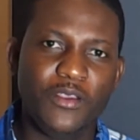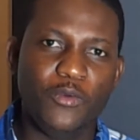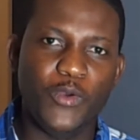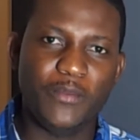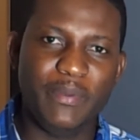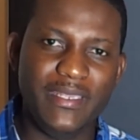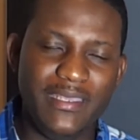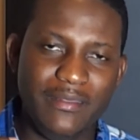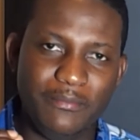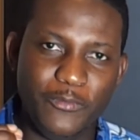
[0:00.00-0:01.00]
would
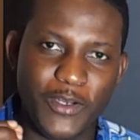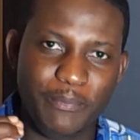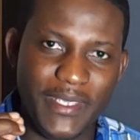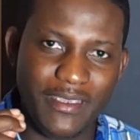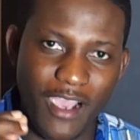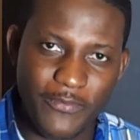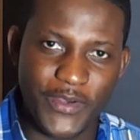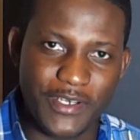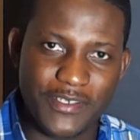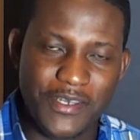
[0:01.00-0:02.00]
be
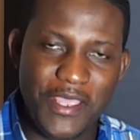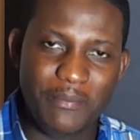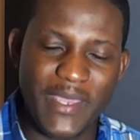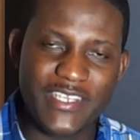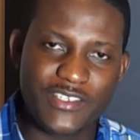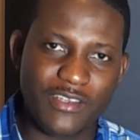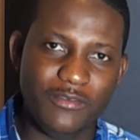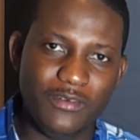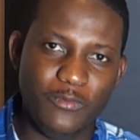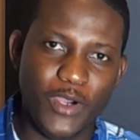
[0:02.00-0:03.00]
governed based on